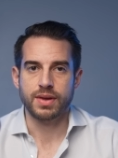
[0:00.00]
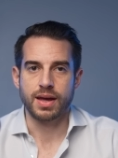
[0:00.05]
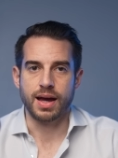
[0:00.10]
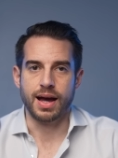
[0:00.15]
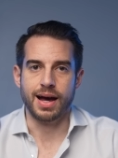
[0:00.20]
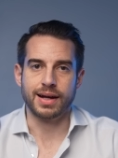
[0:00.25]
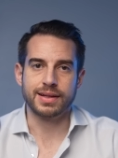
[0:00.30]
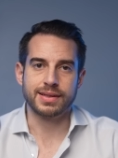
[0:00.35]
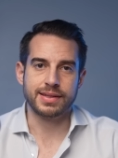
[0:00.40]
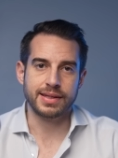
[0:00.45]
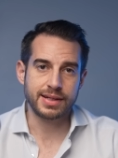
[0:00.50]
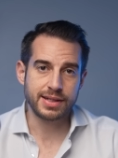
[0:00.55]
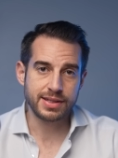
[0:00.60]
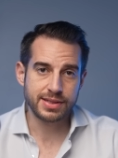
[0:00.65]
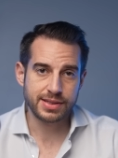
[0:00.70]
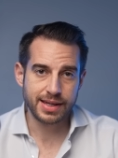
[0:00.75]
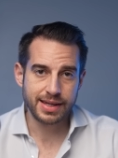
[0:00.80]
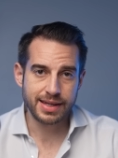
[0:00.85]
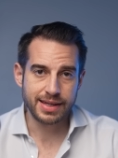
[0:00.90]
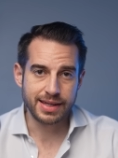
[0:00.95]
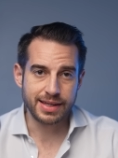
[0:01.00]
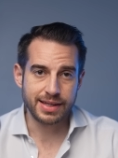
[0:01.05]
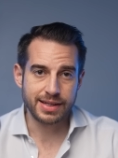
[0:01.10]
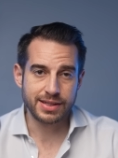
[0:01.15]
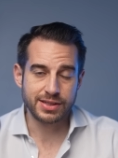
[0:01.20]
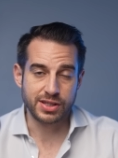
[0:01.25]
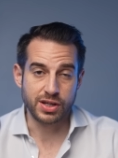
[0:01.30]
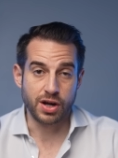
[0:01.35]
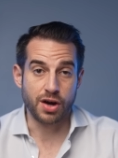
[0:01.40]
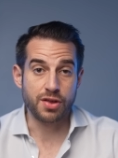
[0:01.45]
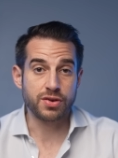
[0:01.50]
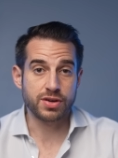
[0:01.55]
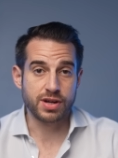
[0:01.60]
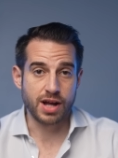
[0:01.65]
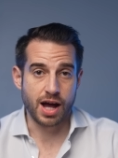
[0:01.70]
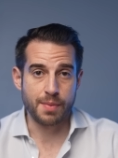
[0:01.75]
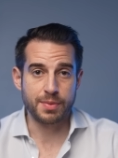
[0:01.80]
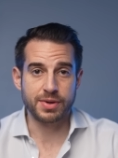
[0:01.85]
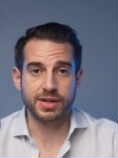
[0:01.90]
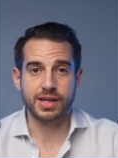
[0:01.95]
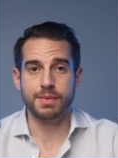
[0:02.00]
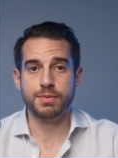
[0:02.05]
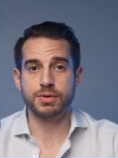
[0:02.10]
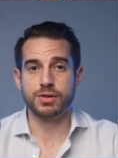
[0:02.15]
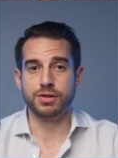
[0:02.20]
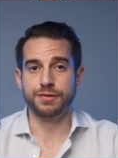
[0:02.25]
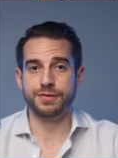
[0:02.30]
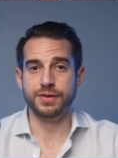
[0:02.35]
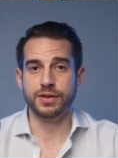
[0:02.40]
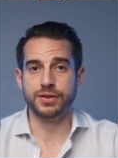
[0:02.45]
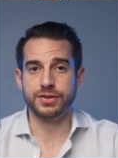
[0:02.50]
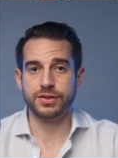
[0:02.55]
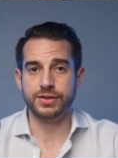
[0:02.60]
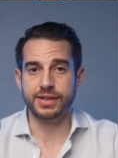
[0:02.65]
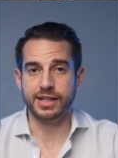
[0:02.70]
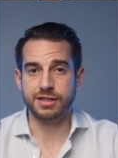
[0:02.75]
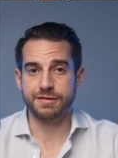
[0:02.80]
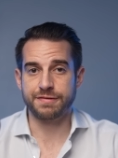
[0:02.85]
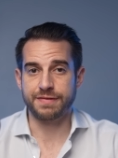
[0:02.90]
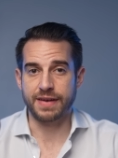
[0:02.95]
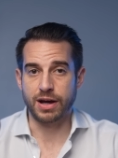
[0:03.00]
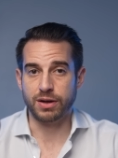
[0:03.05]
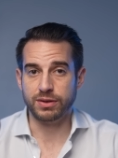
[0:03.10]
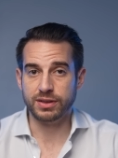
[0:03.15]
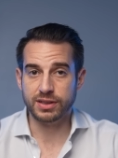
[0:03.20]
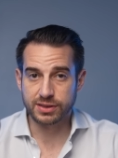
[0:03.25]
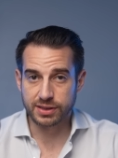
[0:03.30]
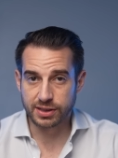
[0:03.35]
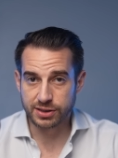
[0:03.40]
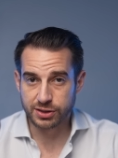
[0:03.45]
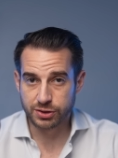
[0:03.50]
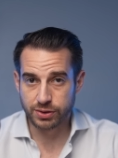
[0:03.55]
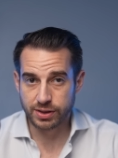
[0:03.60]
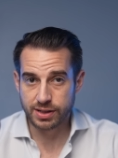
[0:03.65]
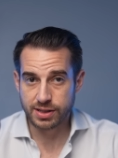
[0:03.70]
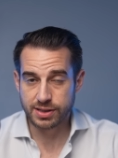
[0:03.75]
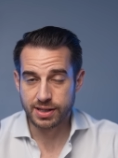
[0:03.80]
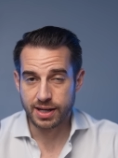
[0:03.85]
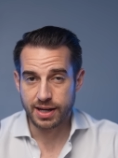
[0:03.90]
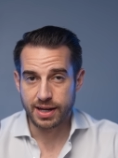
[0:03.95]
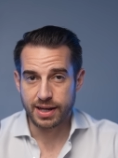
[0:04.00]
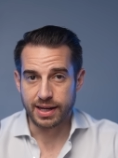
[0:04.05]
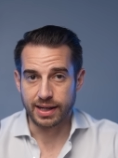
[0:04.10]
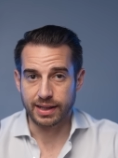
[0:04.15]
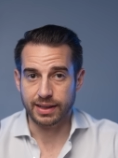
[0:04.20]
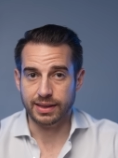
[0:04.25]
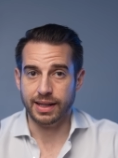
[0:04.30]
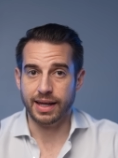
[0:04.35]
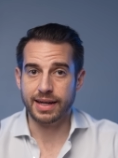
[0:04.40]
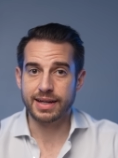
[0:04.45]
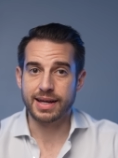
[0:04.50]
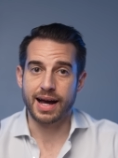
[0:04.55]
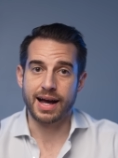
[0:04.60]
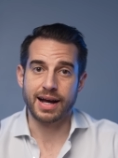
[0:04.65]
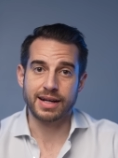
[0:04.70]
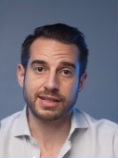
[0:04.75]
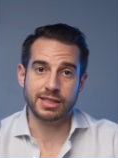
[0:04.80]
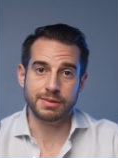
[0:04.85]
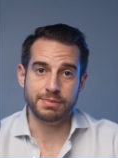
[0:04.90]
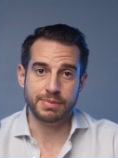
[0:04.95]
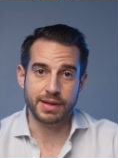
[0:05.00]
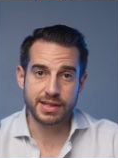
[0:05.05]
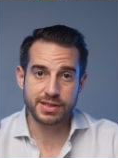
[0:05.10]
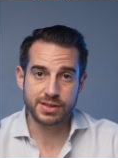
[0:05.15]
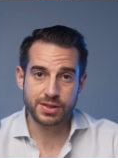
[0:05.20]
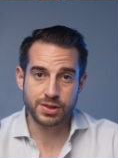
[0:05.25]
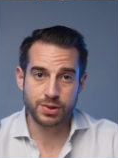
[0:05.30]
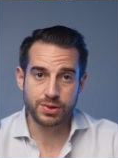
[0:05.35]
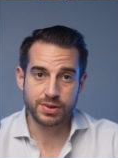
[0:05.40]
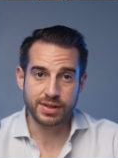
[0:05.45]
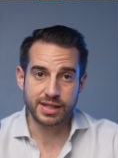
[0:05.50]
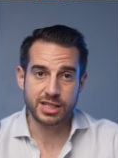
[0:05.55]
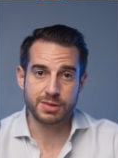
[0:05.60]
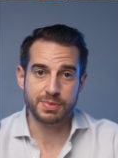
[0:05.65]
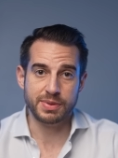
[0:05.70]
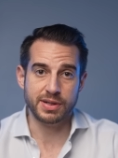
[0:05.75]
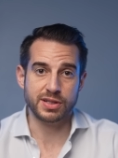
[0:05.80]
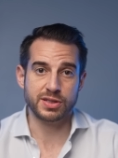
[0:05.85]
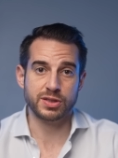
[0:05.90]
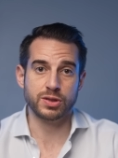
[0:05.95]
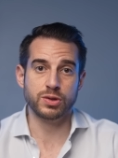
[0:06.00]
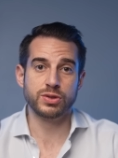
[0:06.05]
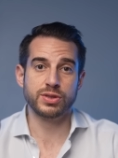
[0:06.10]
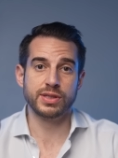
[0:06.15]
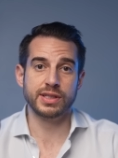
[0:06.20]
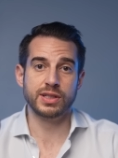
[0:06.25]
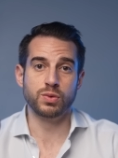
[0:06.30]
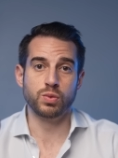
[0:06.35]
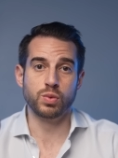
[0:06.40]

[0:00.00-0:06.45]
Octinoxate is the other common chemical filter that's found in sunscreens, and like oxybenzone, it's been associated